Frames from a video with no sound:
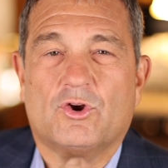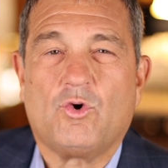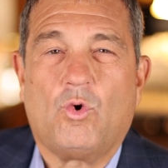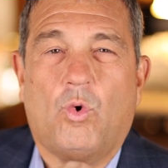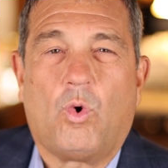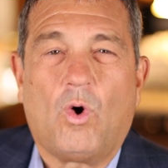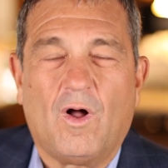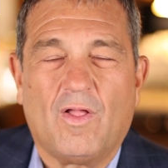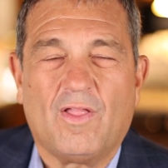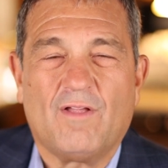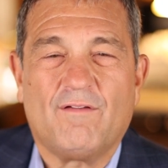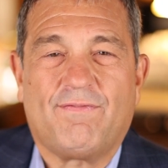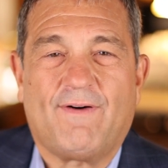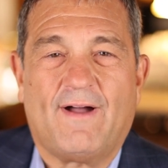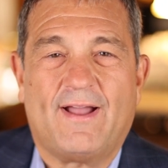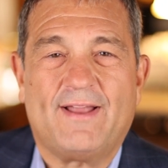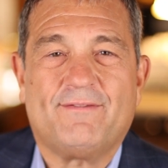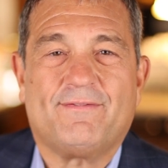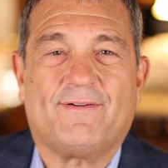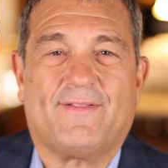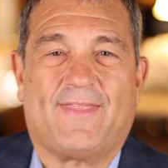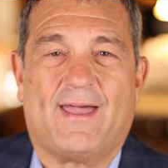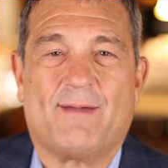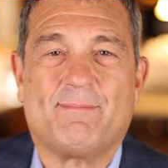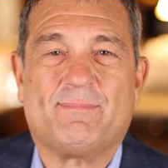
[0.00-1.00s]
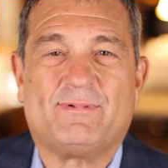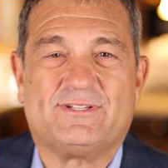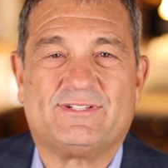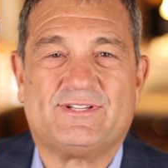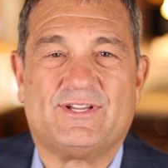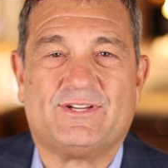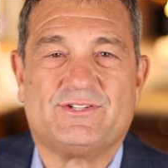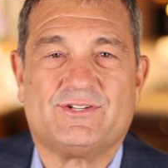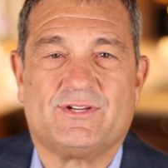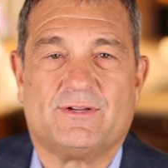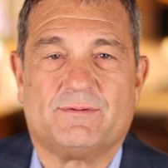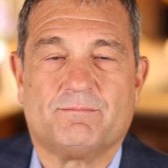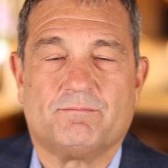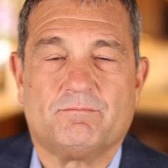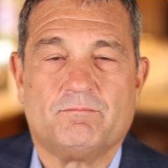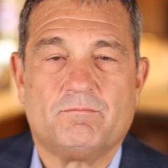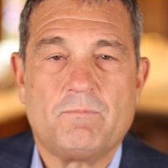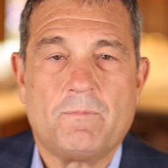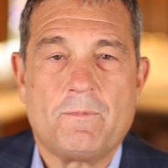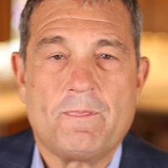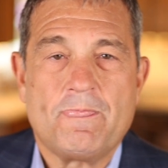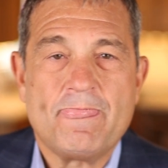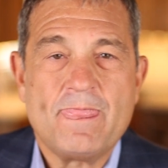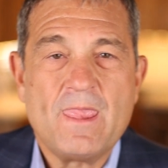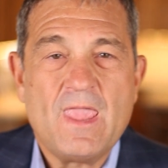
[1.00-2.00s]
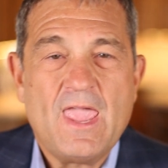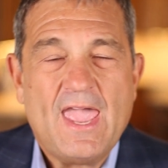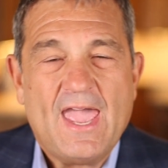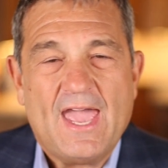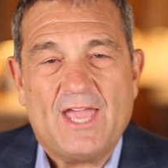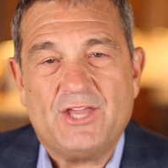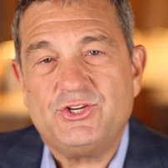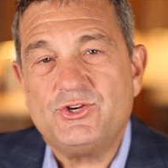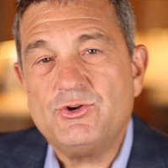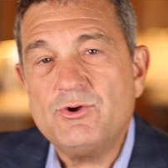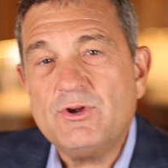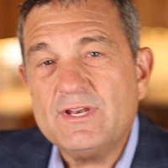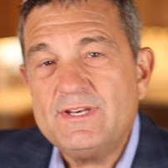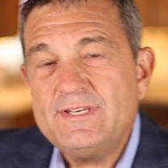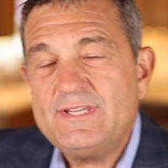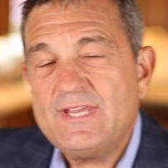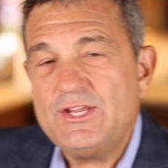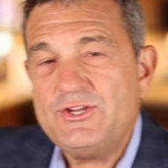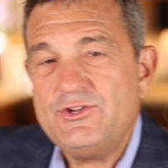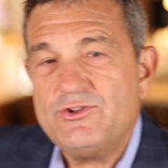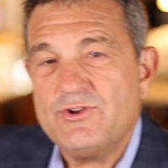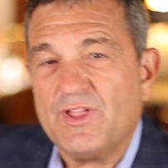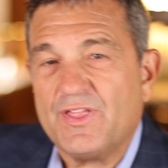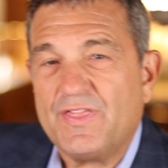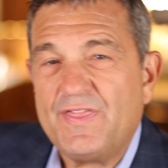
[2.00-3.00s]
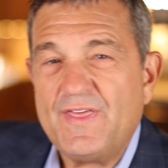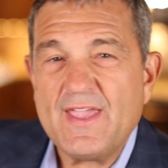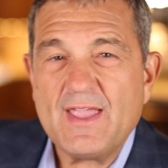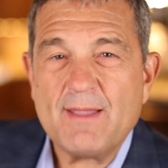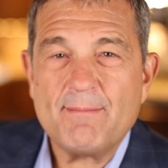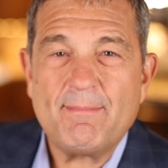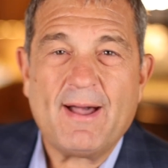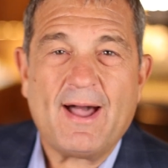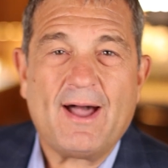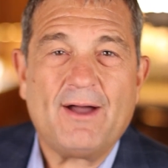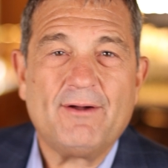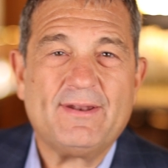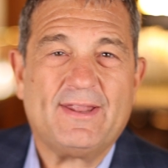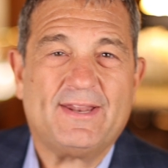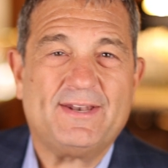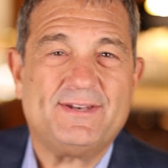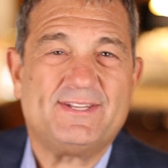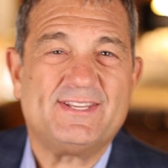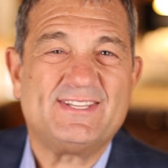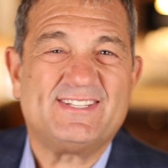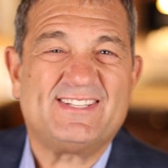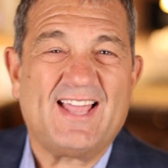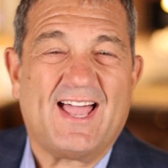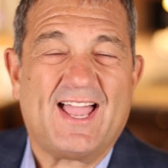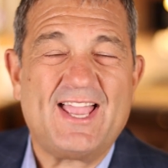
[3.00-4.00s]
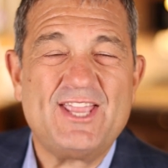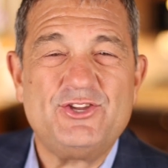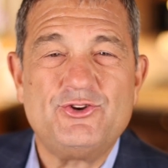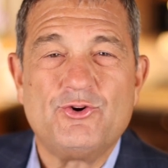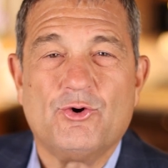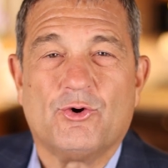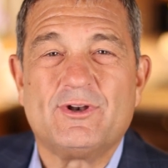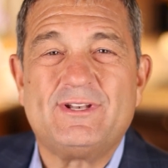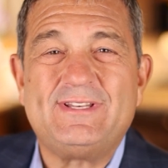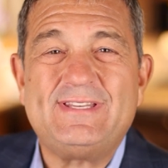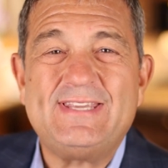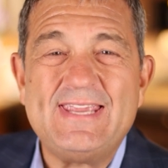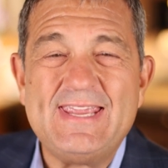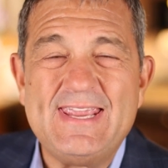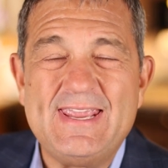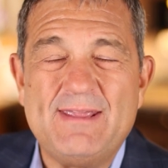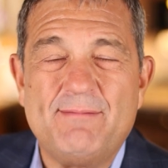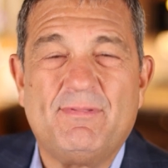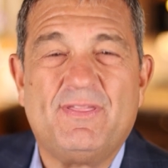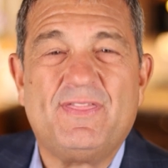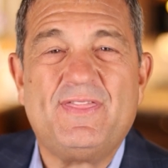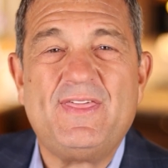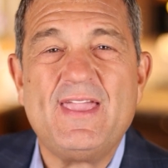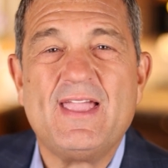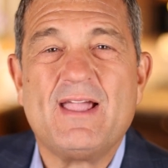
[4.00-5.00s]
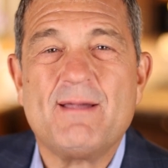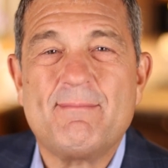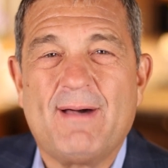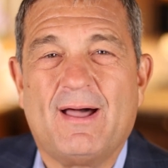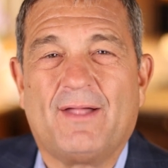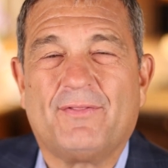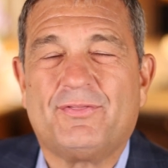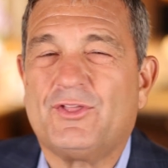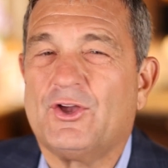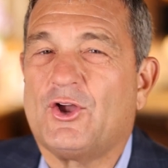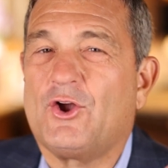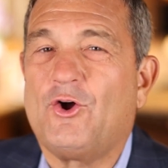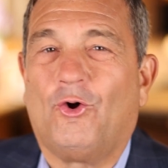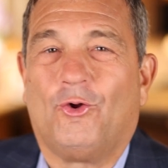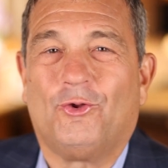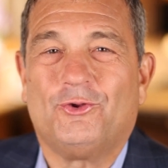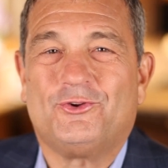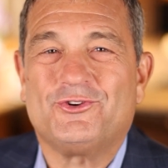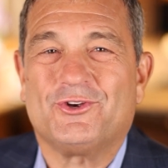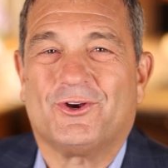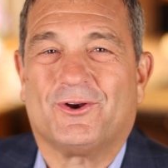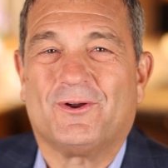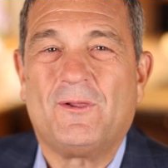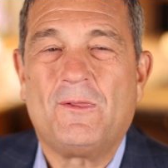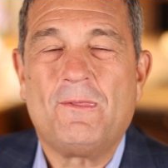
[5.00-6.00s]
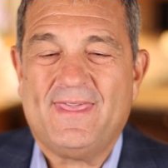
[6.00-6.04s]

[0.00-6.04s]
qualified for that position. As you continue to think about and design your team, think about the culture,